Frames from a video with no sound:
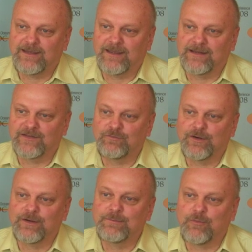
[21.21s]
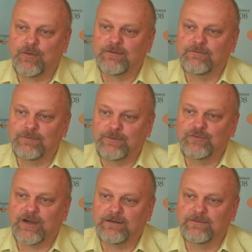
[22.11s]
And that's very important when we
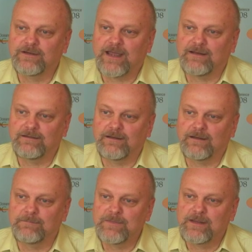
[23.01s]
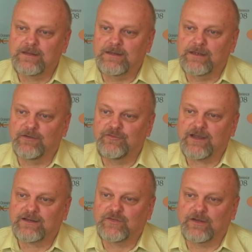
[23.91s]
try to look at the
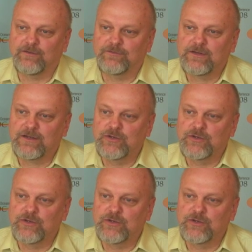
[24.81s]
effects of